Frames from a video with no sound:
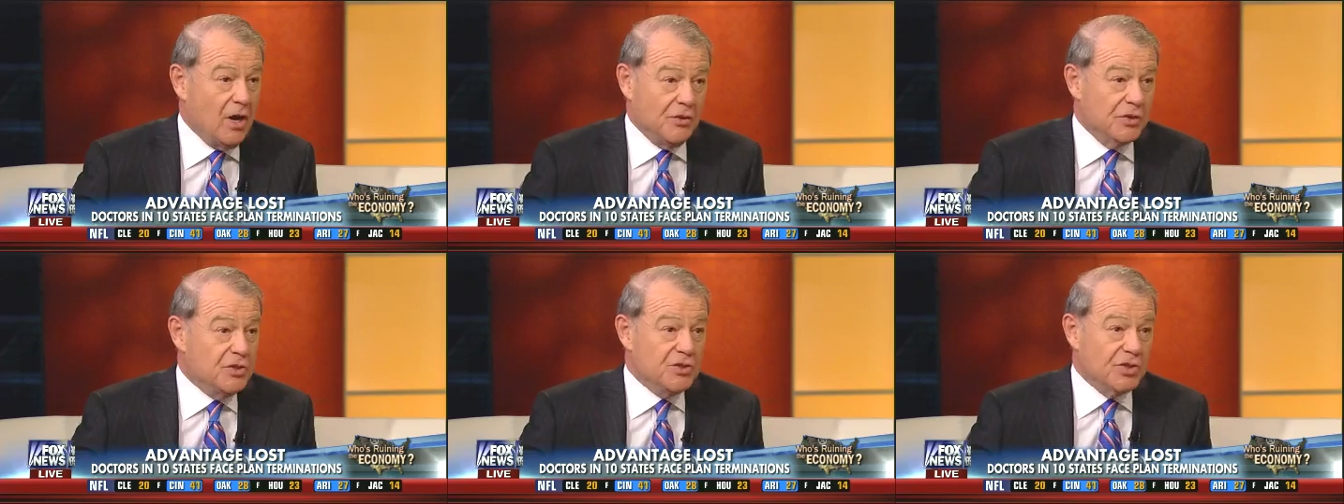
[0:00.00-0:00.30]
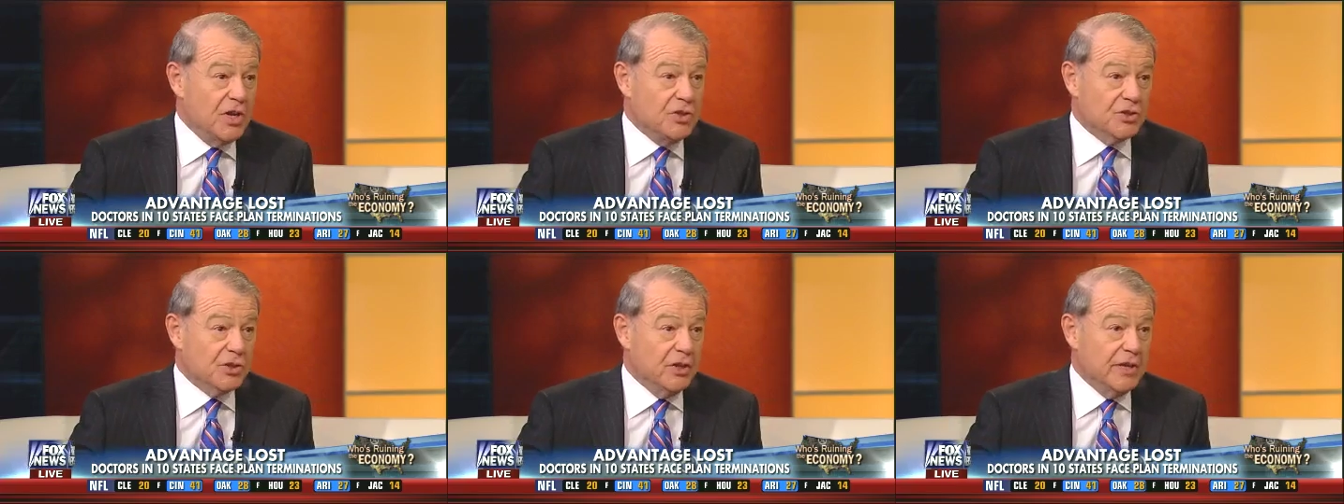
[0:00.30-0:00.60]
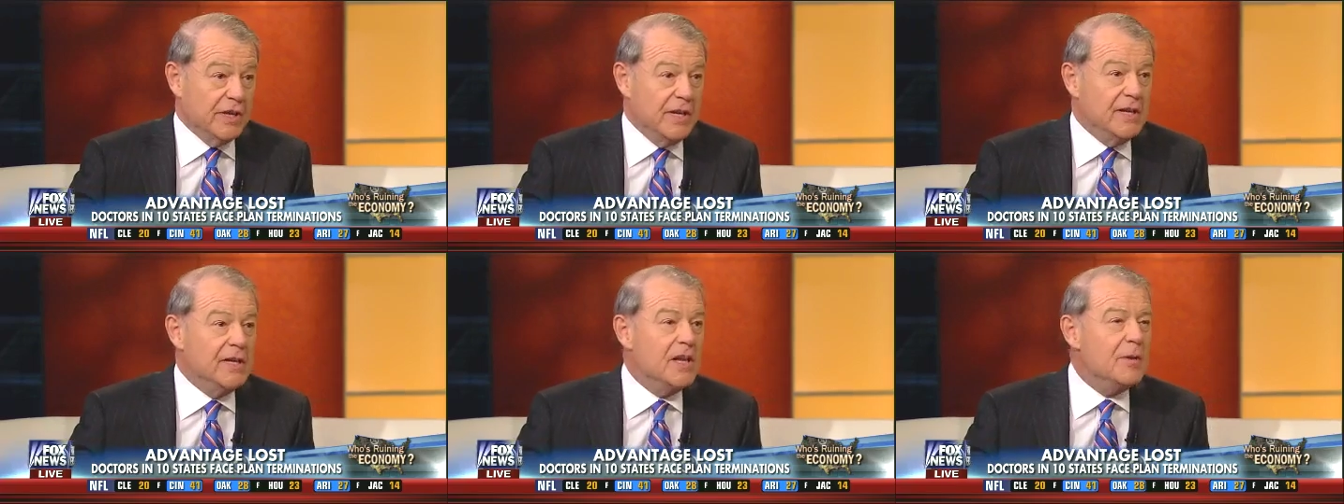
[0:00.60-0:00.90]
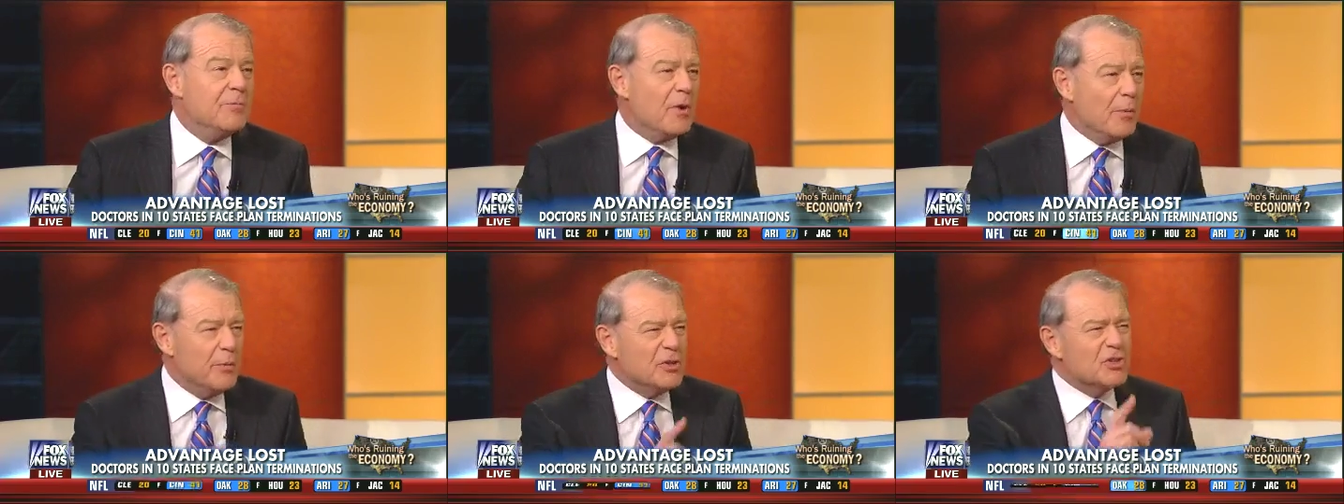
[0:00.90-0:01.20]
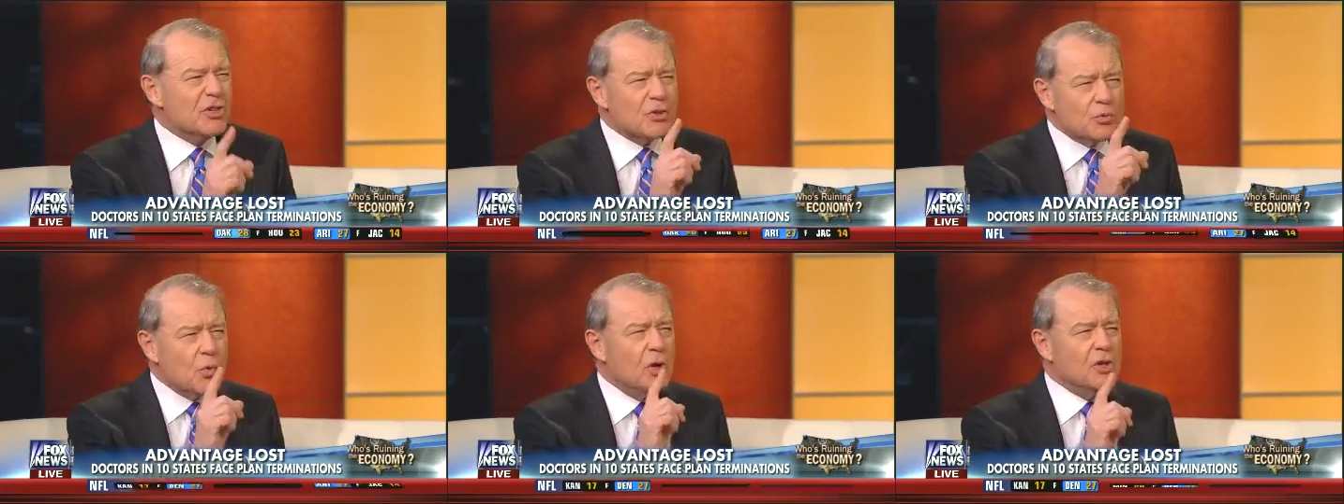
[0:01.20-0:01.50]
are essentially in limbo.
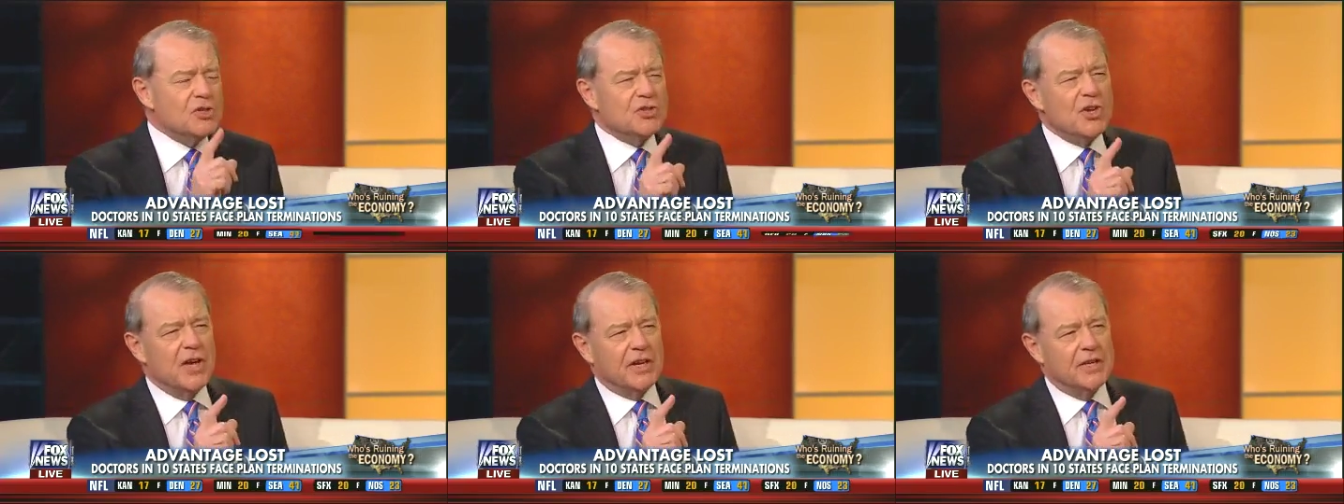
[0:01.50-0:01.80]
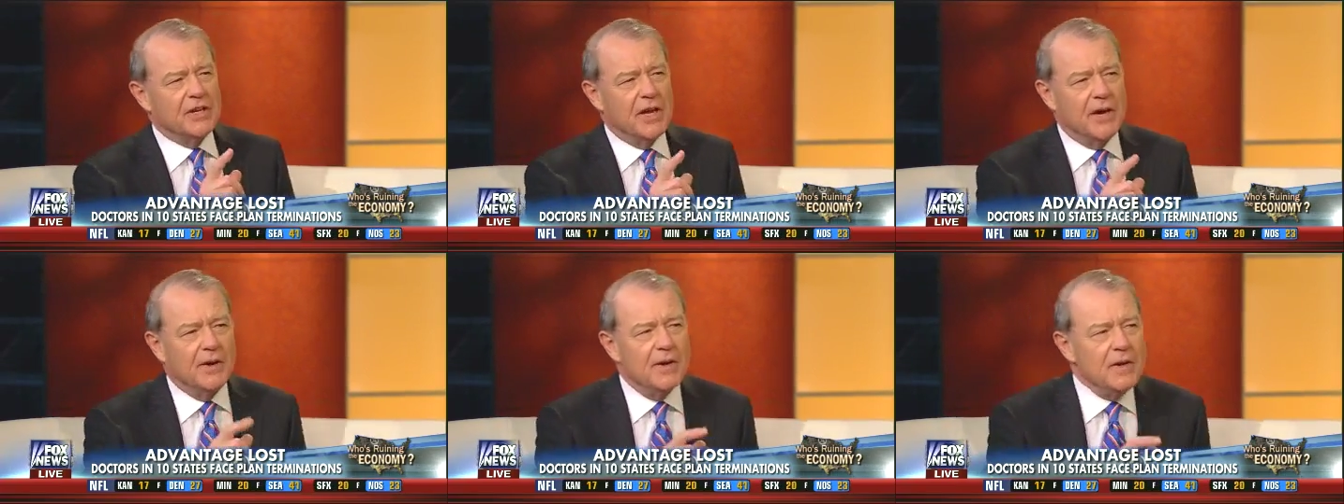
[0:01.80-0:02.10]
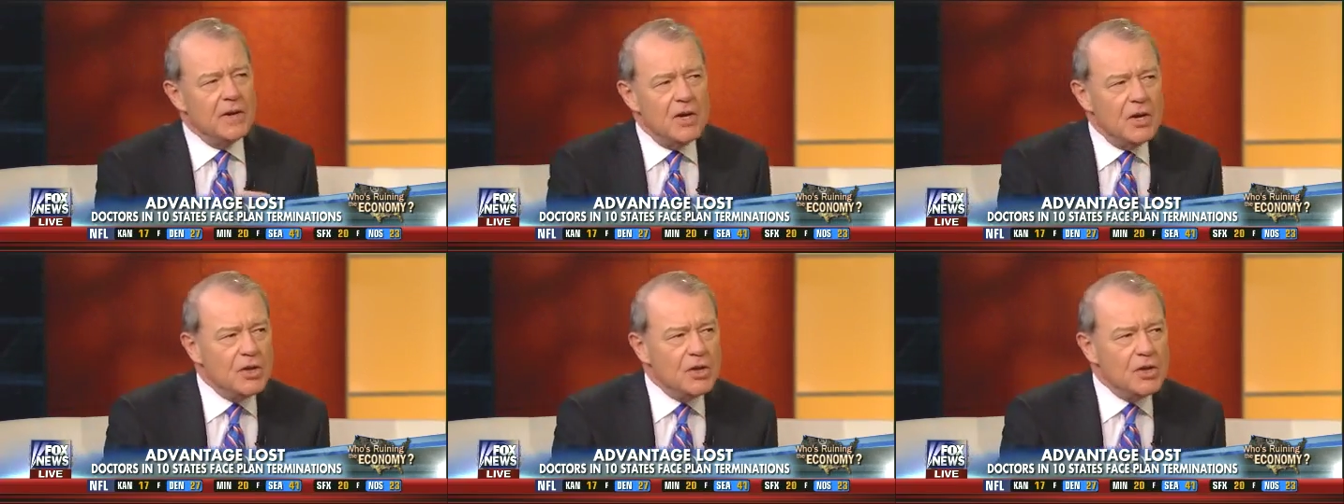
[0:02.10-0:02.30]
But just 1 second now.